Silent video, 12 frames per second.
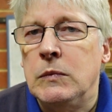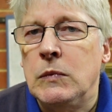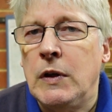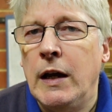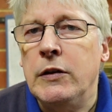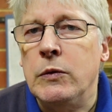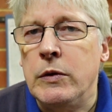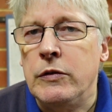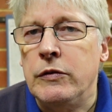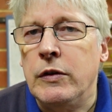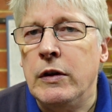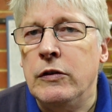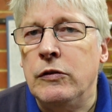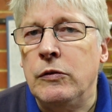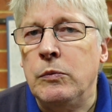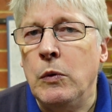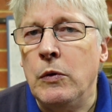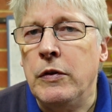cutter
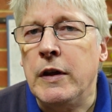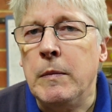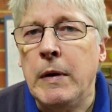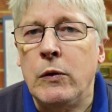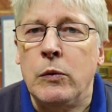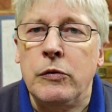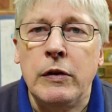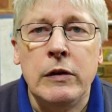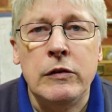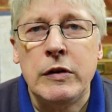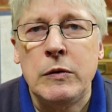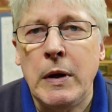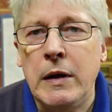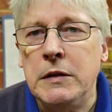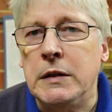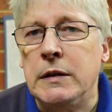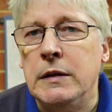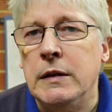is worth thinking about, or a CNC
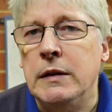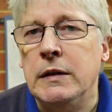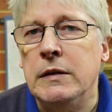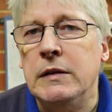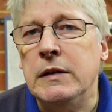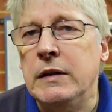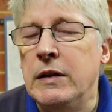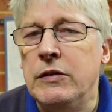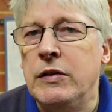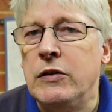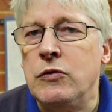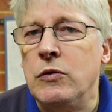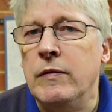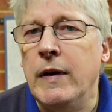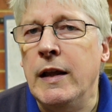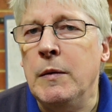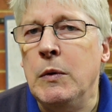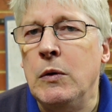router. These things are
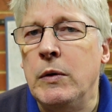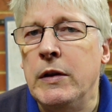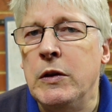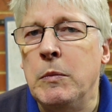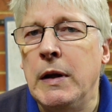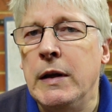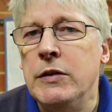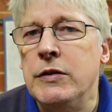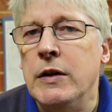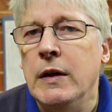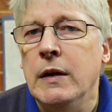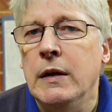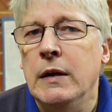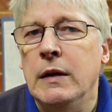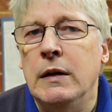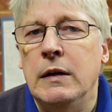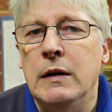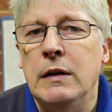available around the place.
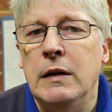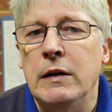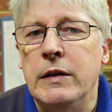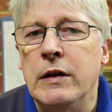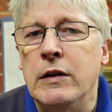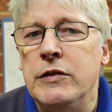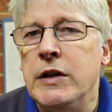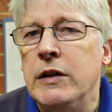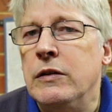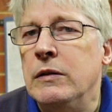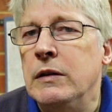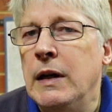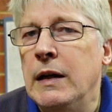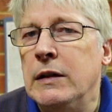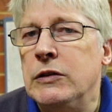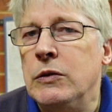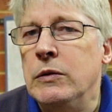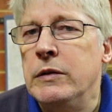I think I checked on an
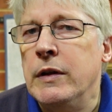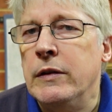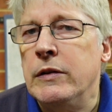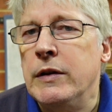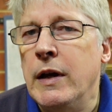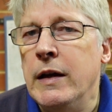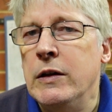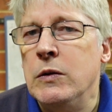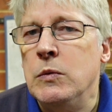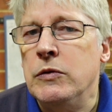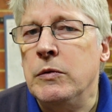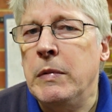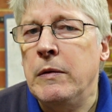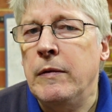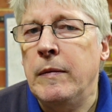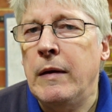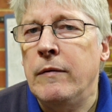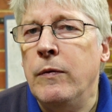Arc Droid the other day and it was
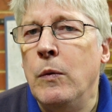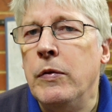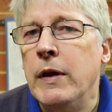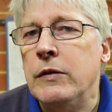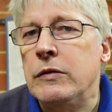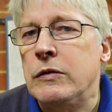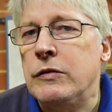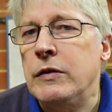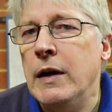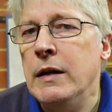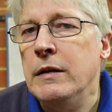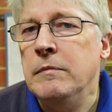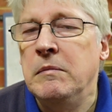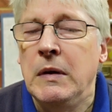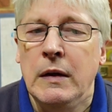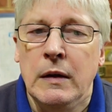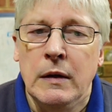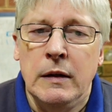about 4,000 Australian.
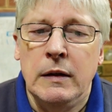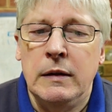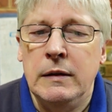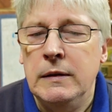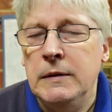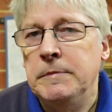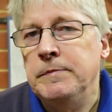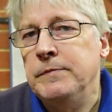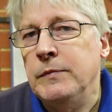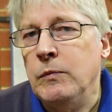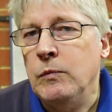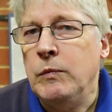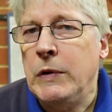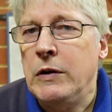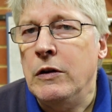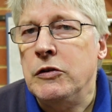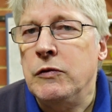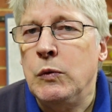It'd be
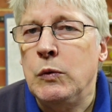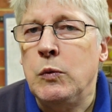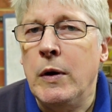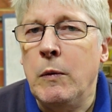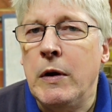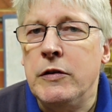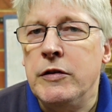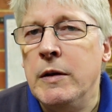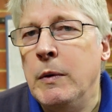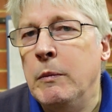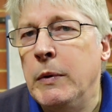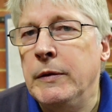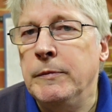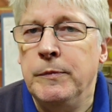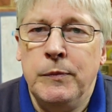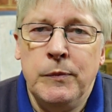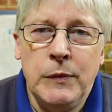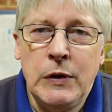nice if it was way cheaper, but
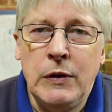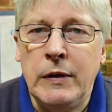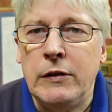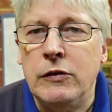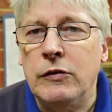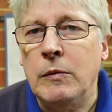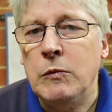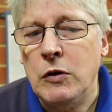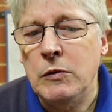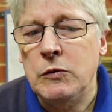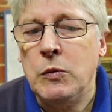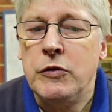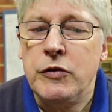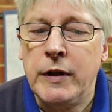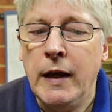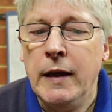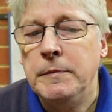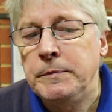that's sometimes what you
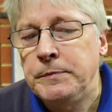get.